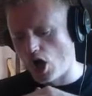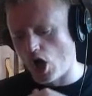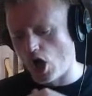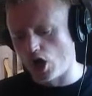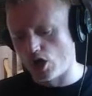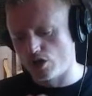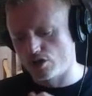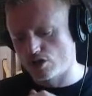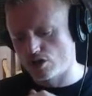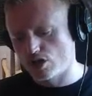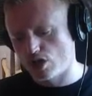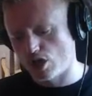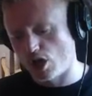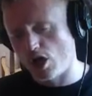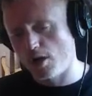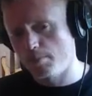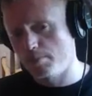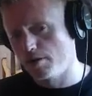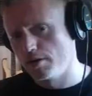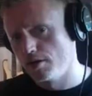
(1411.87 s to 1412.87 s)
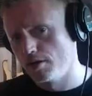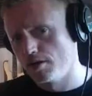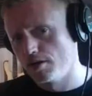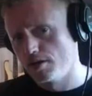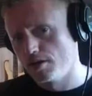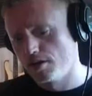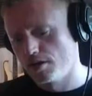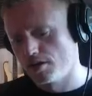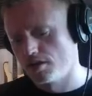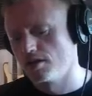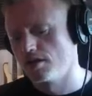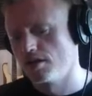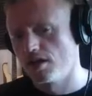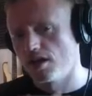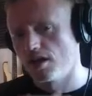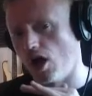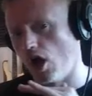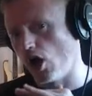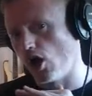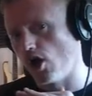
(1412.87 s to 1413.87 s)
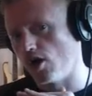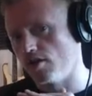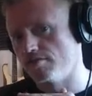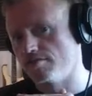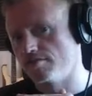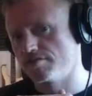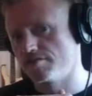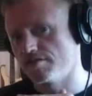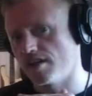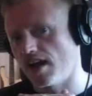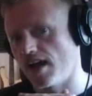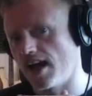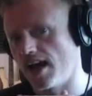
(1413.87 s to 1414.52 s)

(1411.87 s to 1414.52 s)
on top of